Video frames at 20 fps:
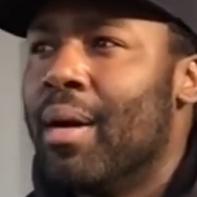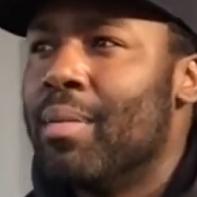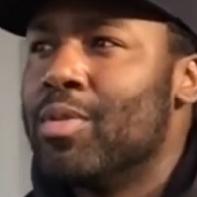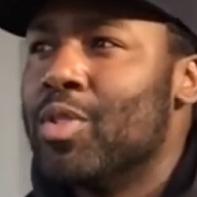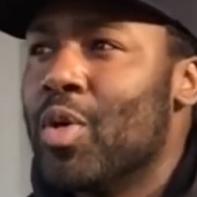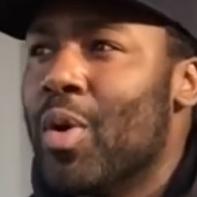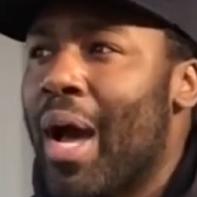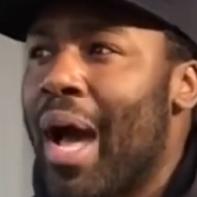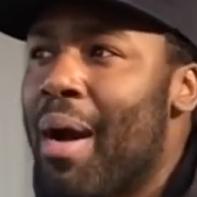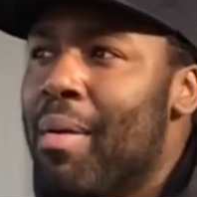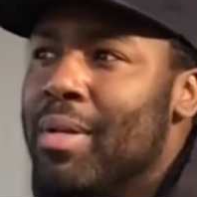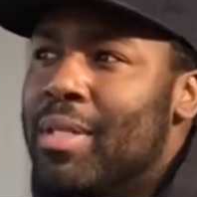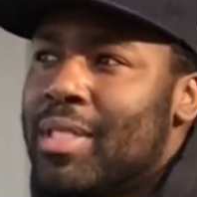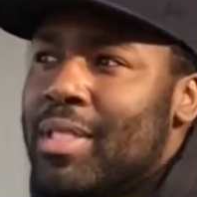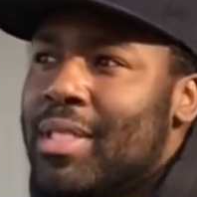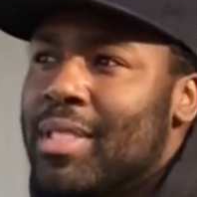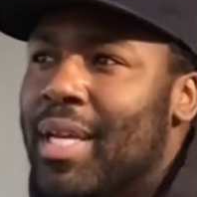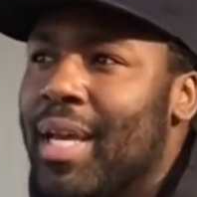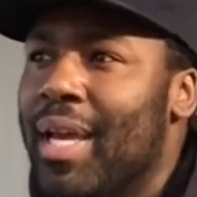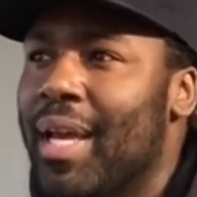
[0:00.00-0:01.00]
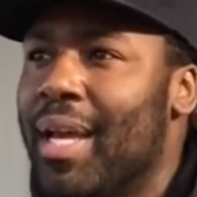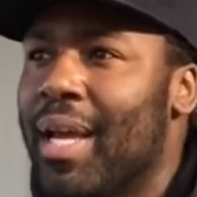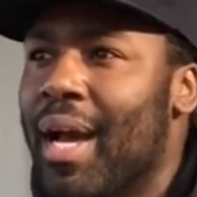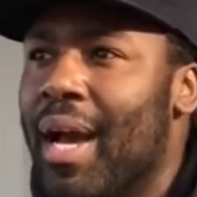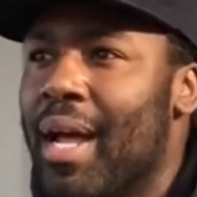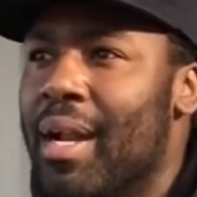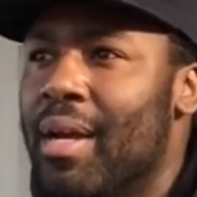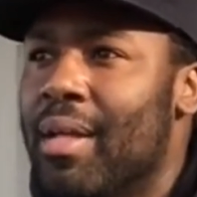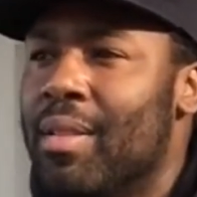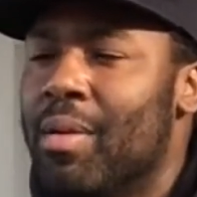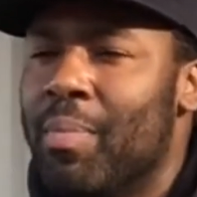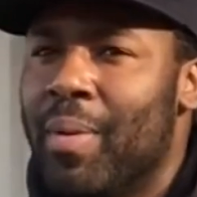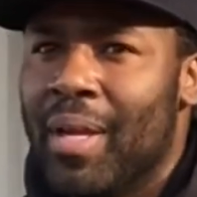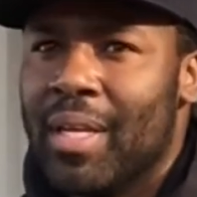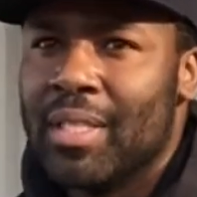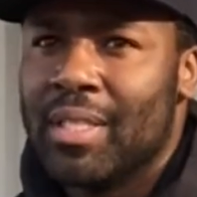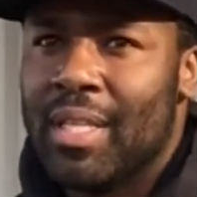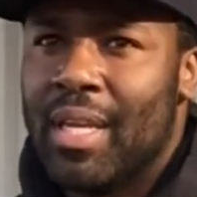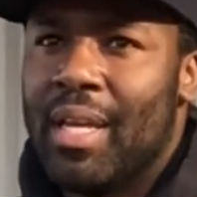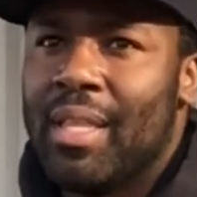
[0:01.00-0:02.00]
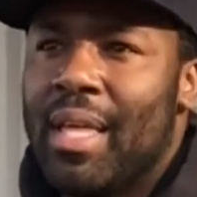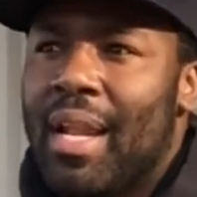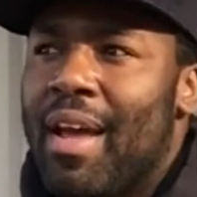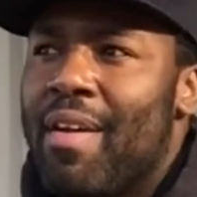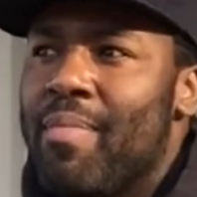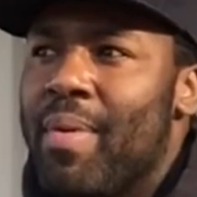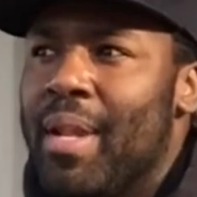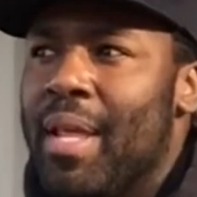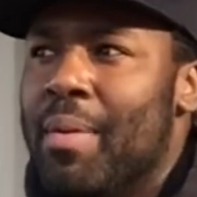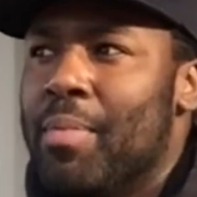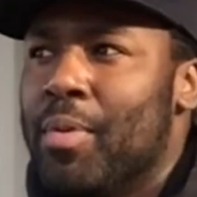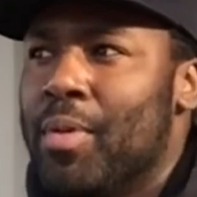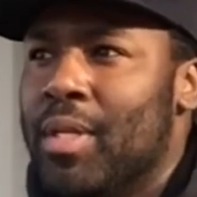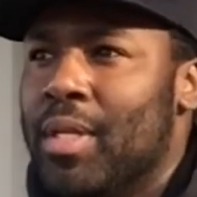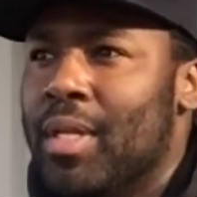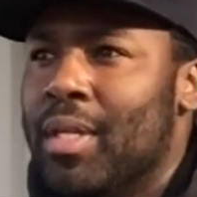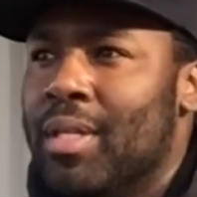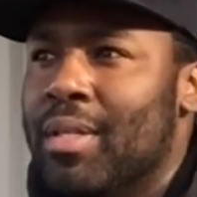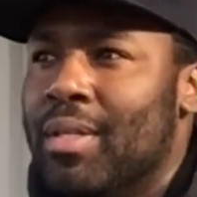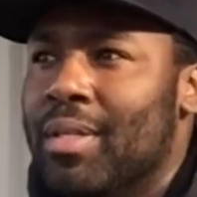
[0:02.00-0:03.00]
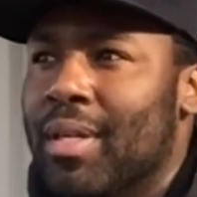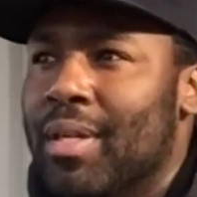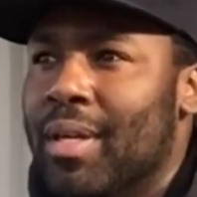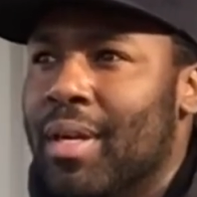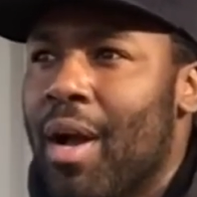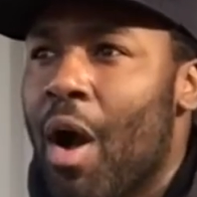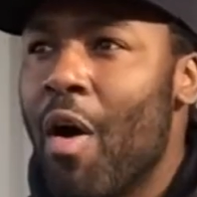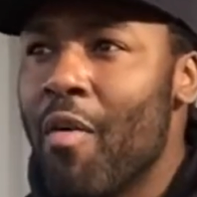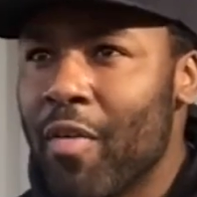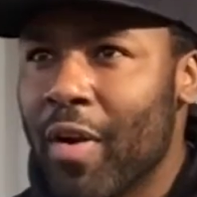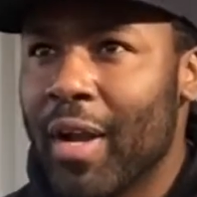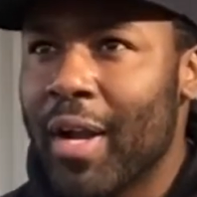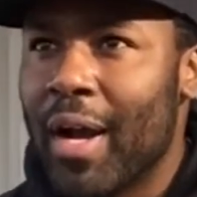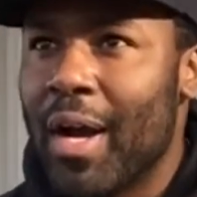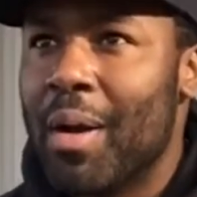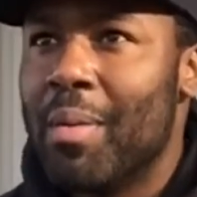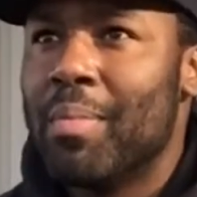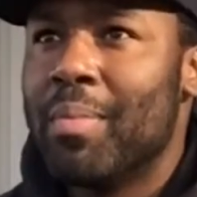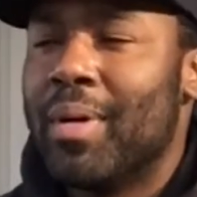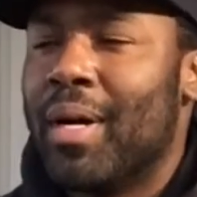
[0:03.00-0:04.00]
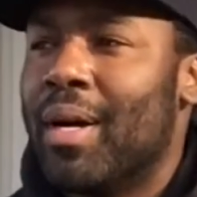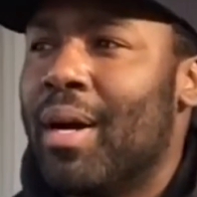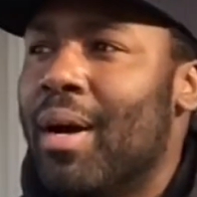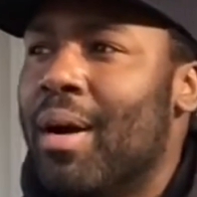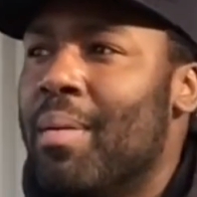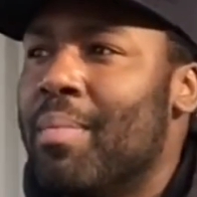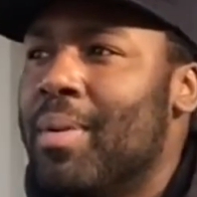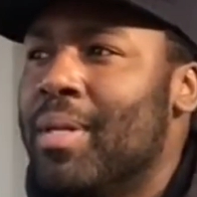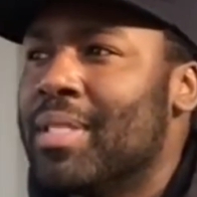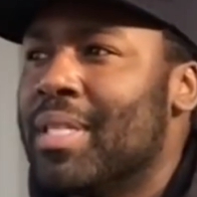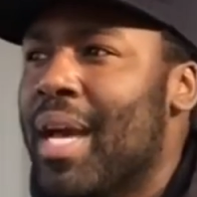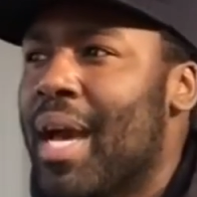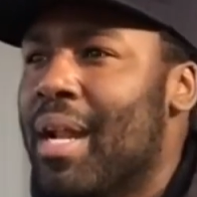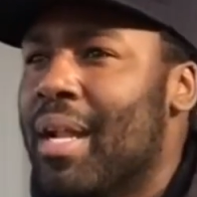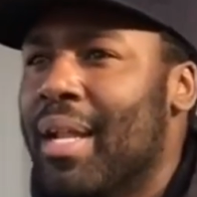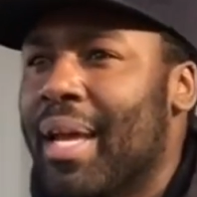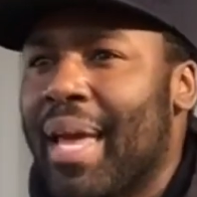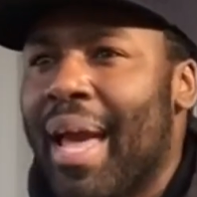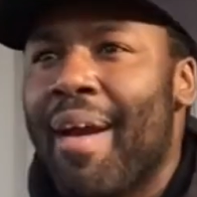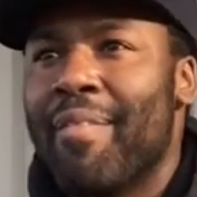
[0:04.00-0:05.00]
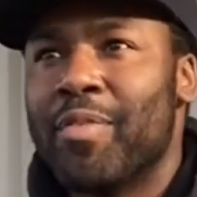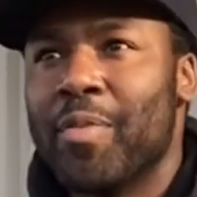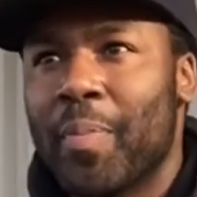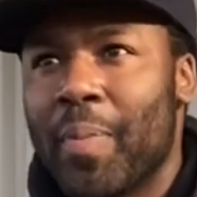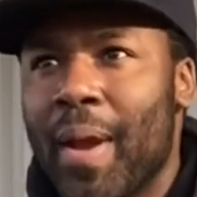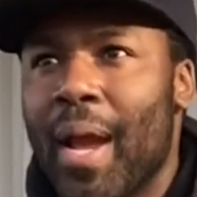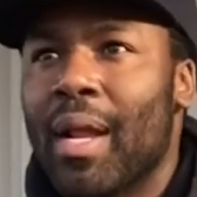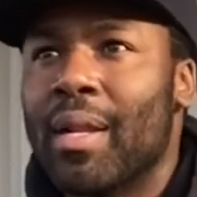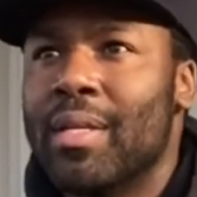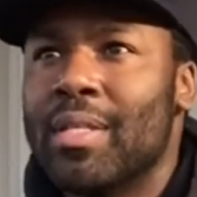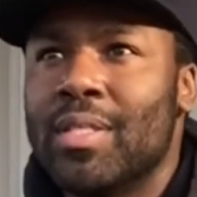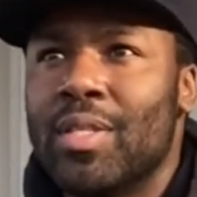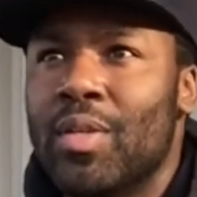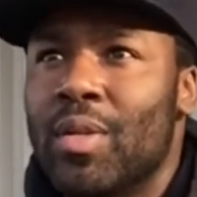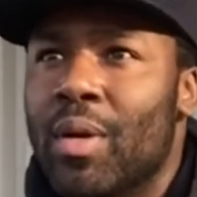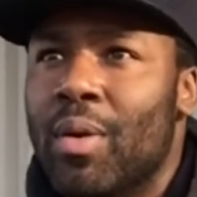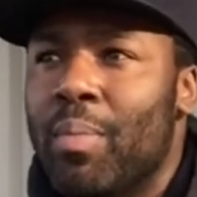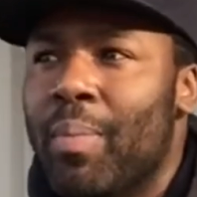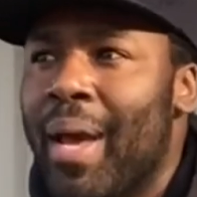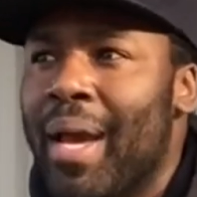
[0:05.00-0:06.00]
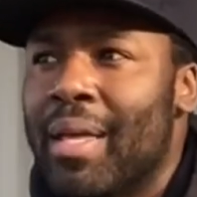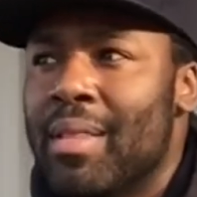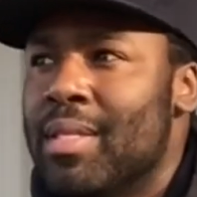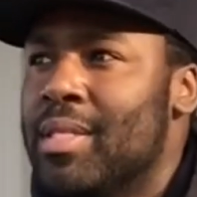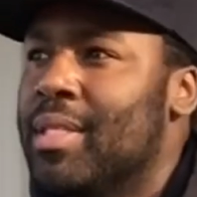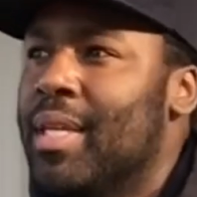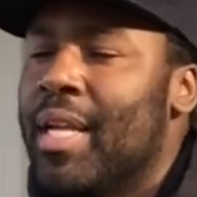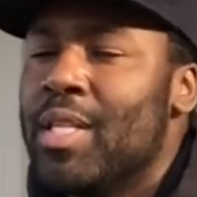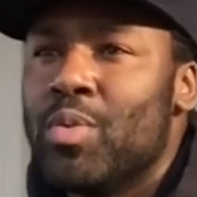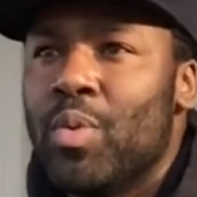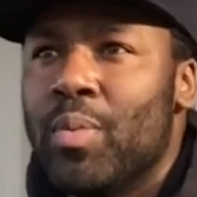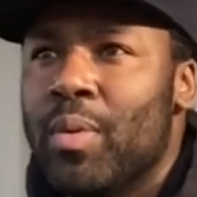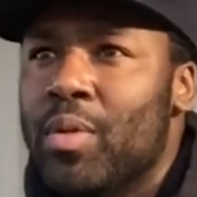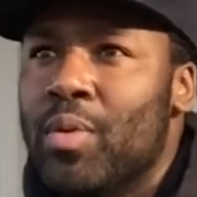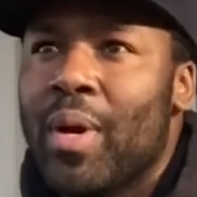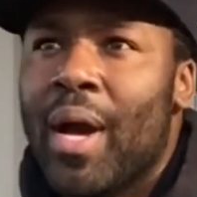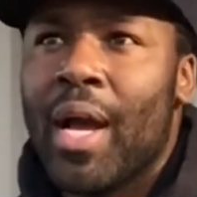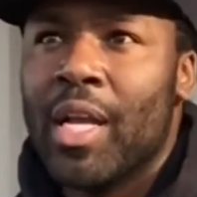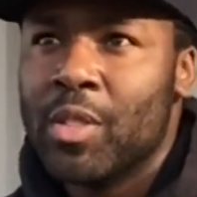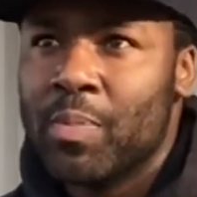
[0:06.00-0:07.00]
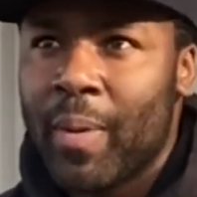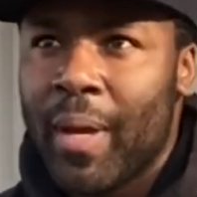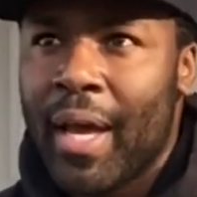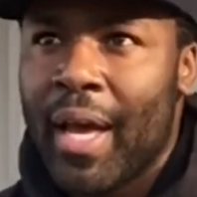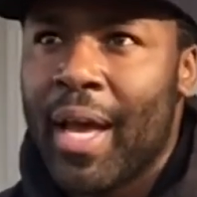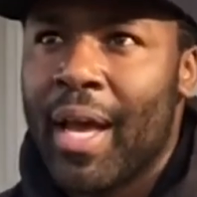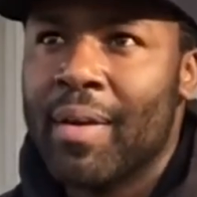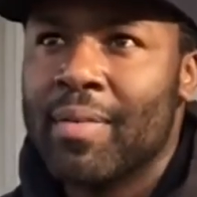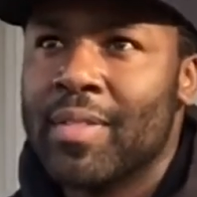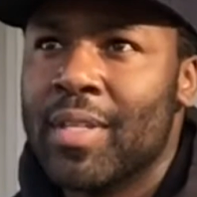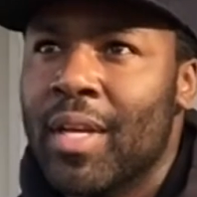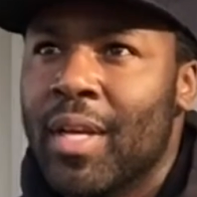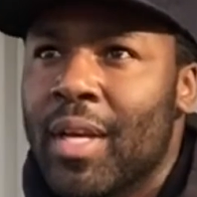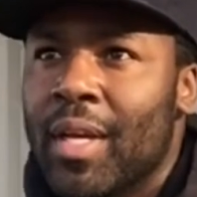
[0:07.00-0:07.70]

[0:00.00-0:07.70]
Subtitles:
So I would just say kind of the biggest thing that I've been able to overcome is kind of like after practice, back in the States we would do ice baths,